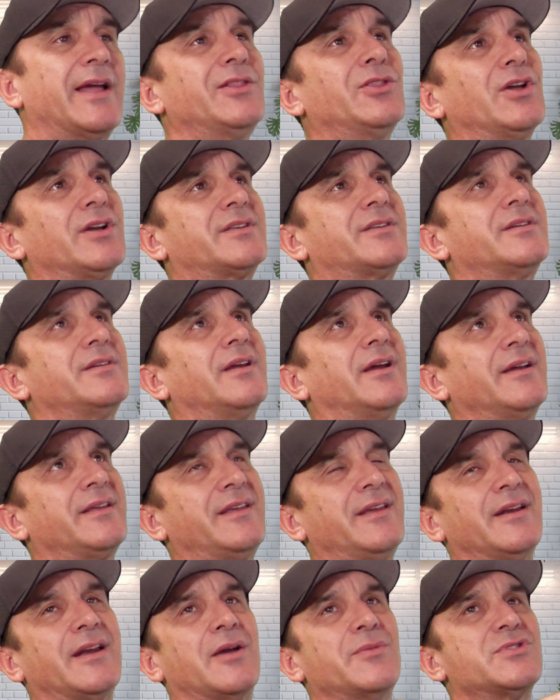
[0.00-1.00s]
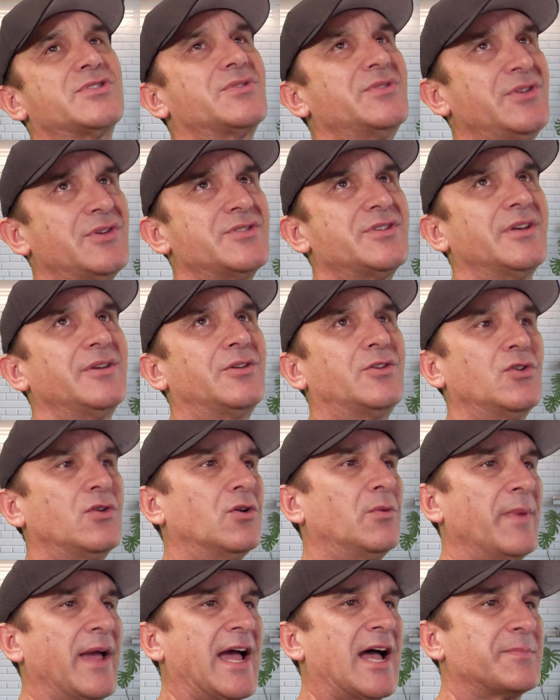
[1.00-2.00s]
and I looked again, I was using
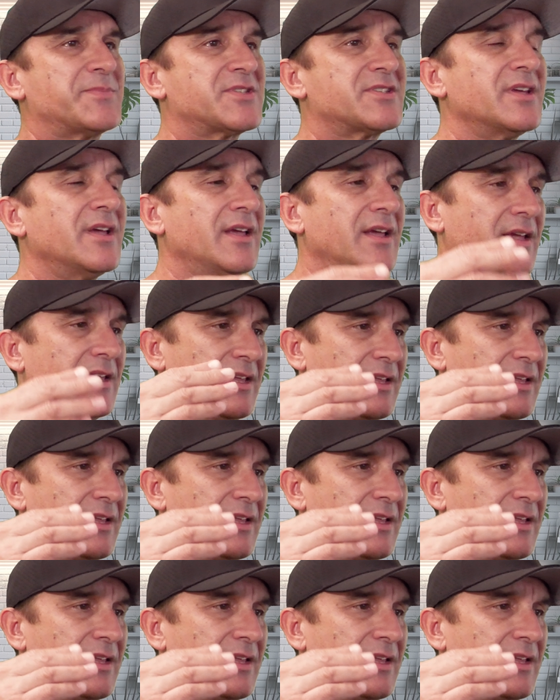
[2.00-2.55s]
Google Maps.